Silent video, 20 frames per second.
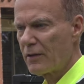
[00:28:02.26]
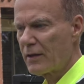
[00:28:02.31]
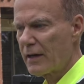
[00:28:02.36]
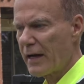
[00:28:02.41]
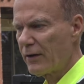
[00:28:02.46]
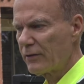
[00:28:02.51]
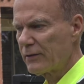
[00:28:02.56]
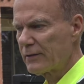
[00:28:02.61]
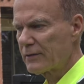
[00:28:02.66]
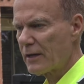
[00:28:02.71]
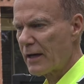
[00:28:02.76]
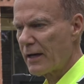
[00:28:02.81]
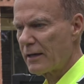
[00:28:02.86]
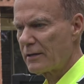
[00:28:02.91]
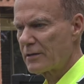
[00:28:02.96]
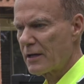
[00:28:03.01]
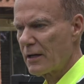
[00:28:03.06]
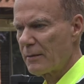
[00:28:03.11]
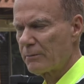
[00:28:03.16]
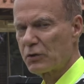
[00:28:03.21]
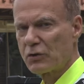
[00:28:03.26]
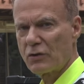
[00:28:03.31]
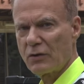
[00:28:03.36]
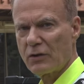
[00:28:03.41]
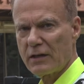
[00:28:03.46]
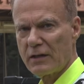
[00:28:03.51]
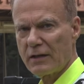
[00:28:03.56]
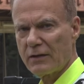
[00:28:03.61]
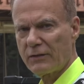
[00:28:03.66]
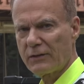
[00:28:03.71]
the outside temp to
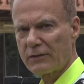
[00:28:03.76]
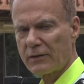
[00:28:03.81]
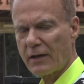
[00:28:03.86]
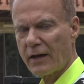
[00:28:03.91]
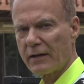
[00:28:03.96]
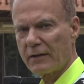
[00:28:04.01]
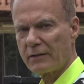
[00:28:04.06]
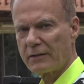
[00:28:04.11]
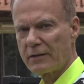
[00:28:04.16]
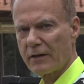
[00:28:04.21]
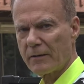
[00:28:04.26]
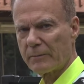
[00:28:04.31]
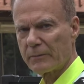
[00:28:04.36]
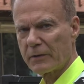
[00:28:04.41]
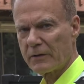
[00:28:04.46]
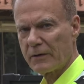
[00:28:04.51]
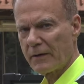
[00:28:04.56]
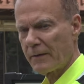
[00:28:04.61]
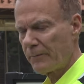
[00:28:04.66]
the inside temp,